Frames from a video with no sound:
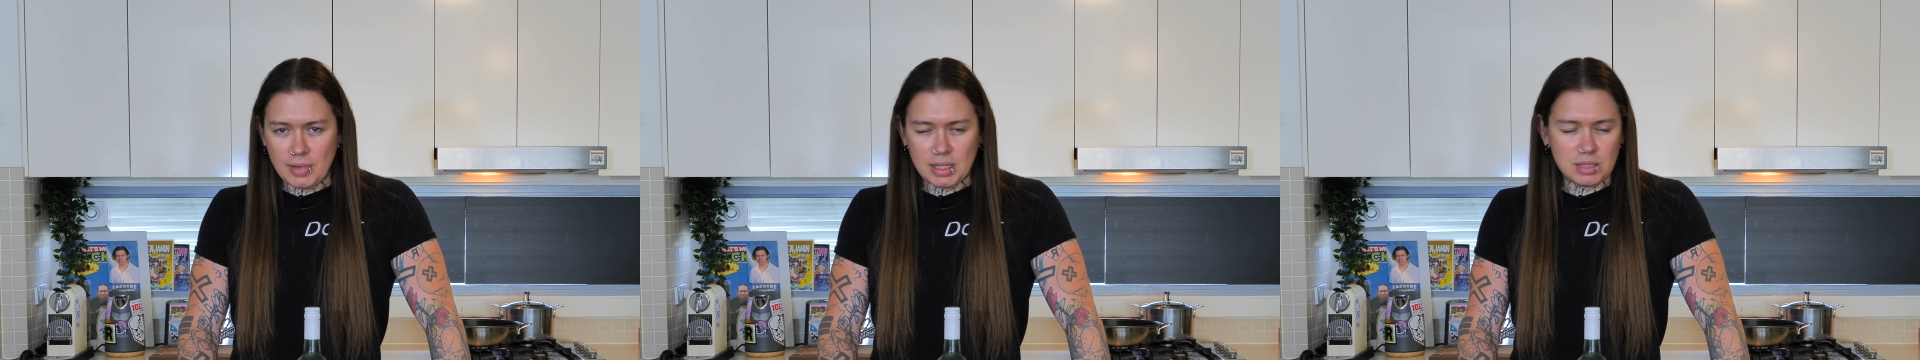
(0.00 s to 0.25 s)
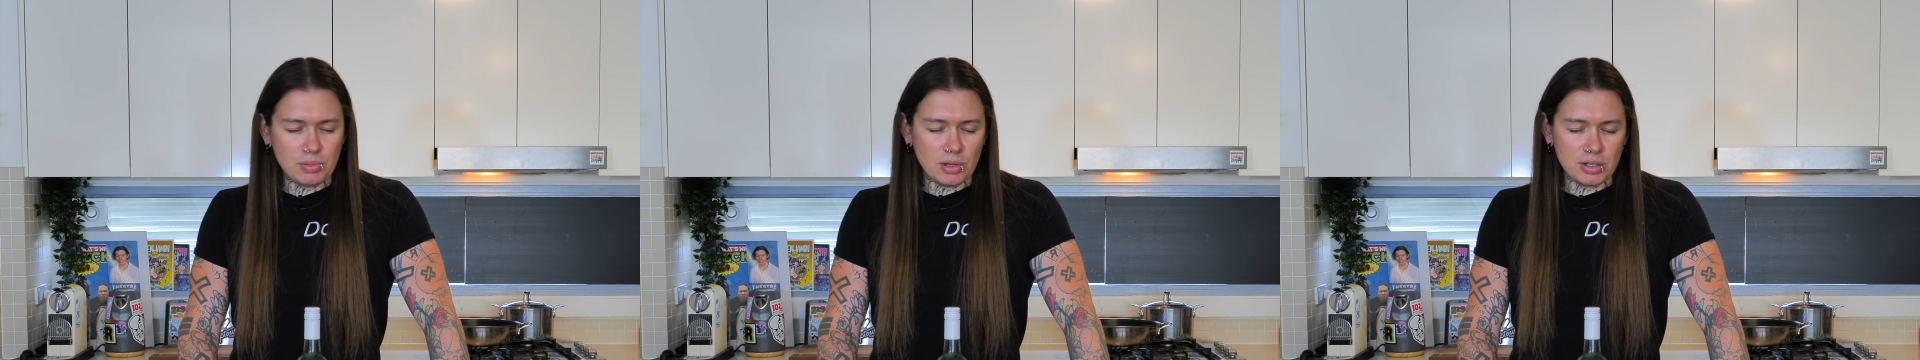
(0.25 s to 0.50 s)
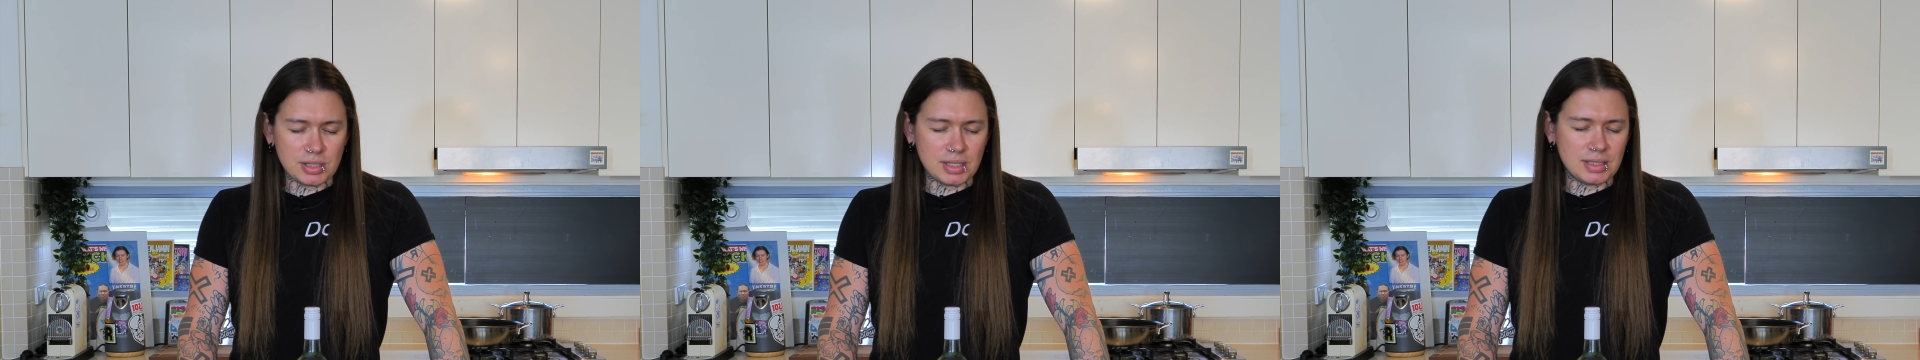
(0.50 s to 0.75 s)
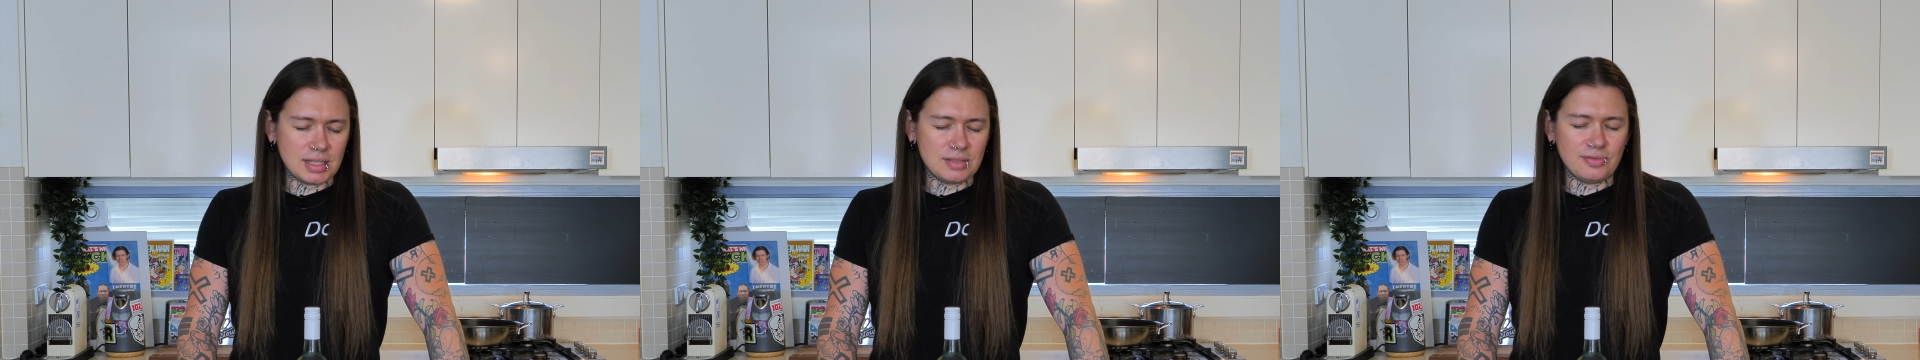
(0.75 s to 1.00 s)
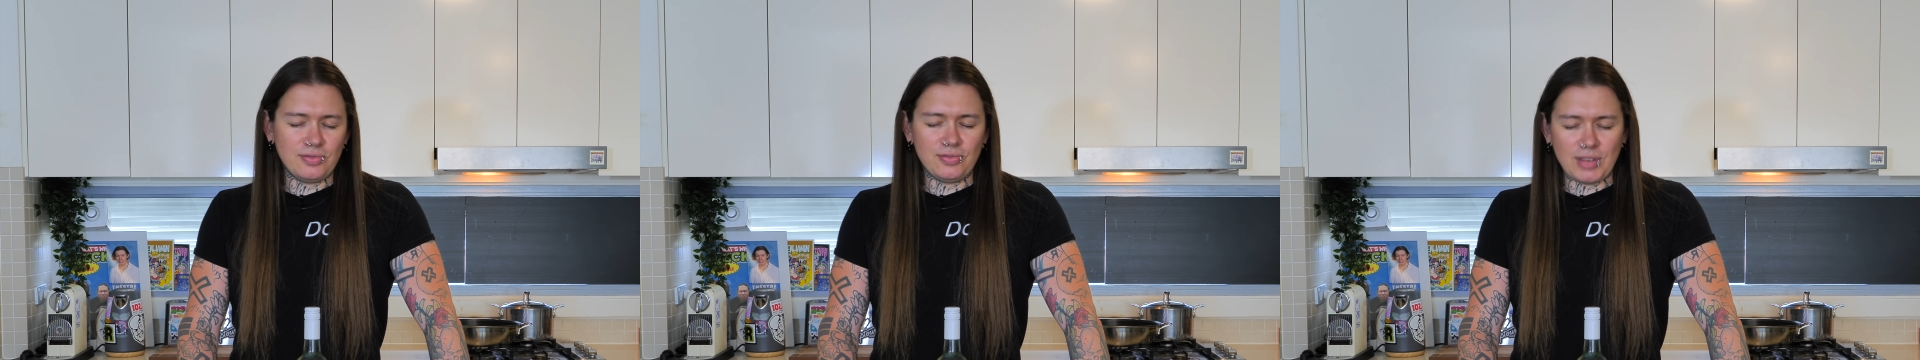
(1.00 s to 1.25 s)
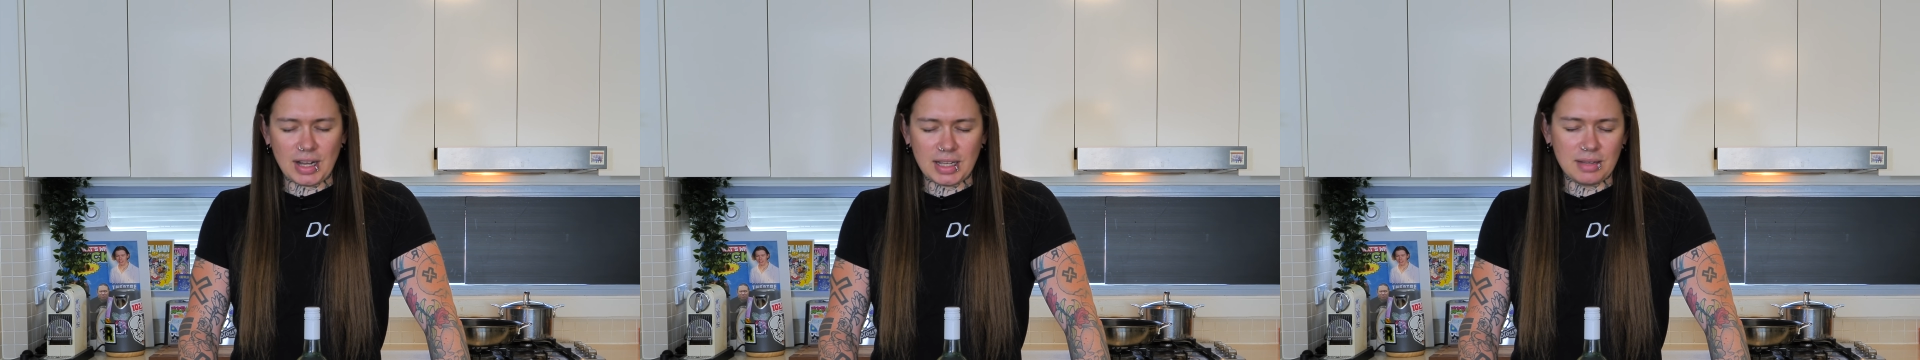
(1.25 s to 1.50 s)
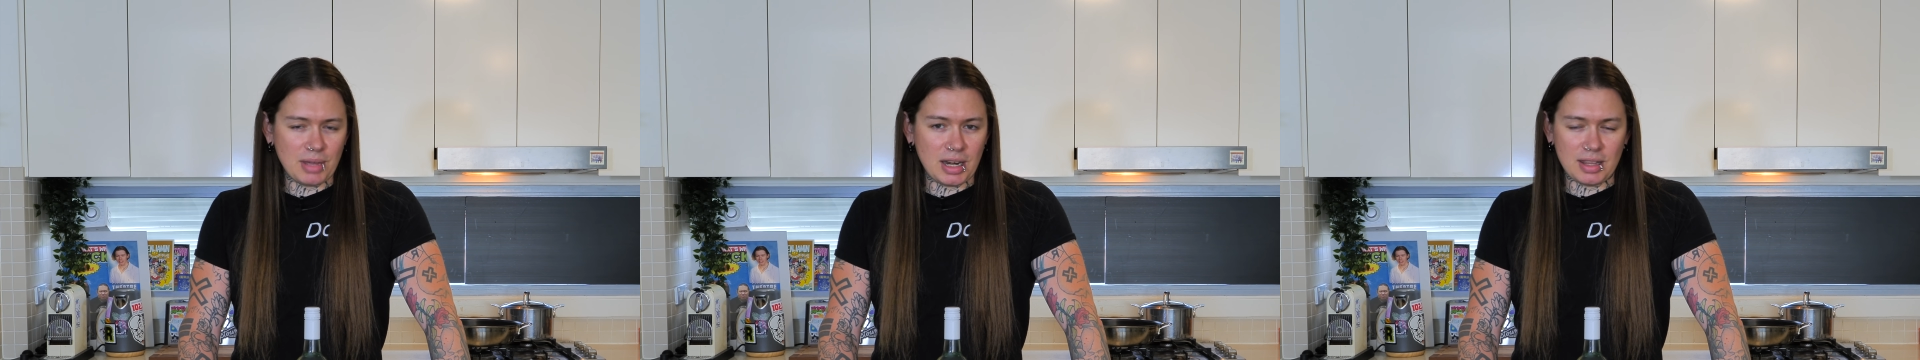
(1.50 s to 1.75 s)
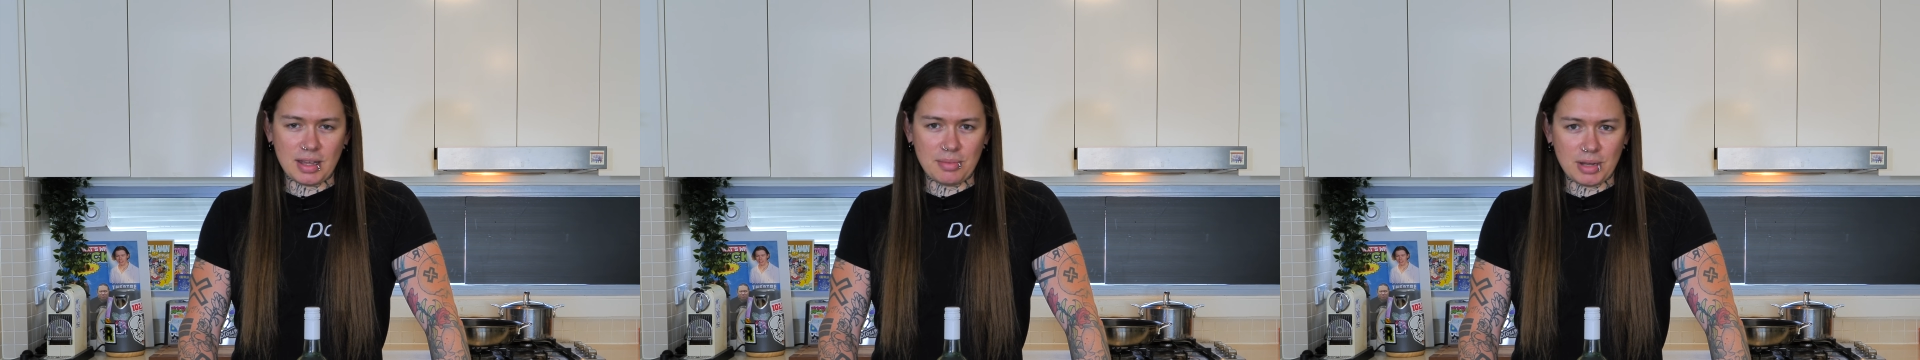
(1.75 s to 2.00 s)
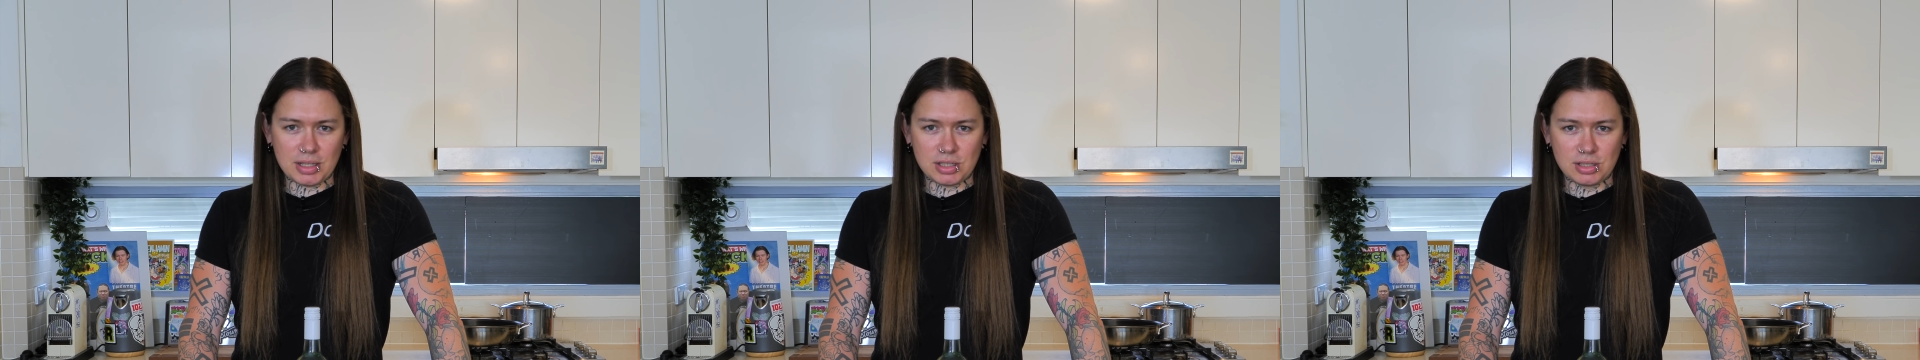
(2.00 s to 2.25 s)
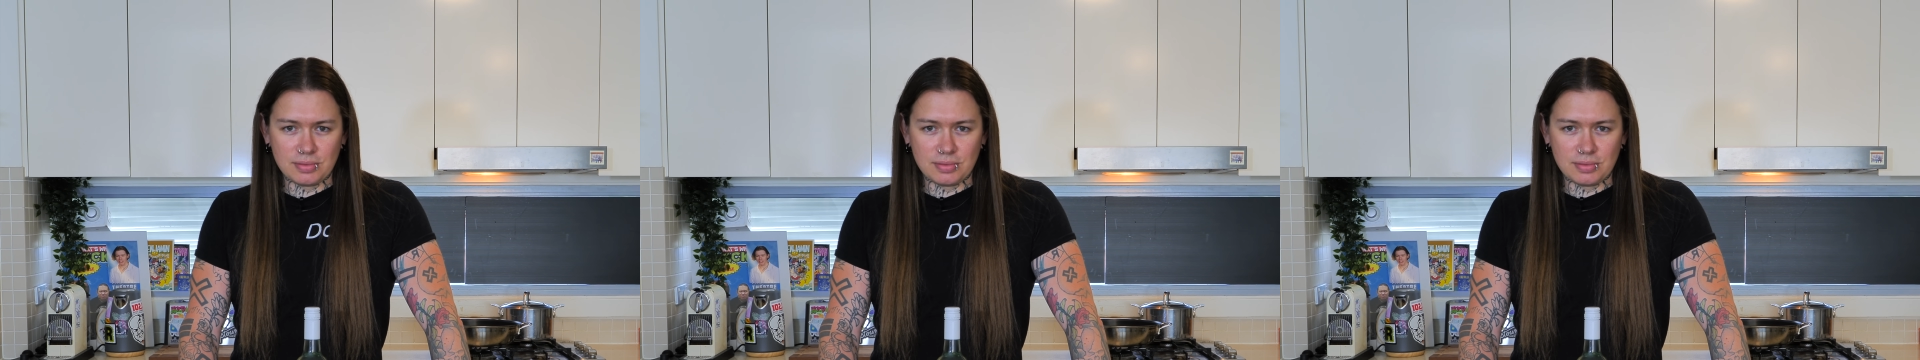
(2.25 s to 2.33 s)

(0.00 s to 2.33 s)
And to be honest, it doesn't fucking matter that much.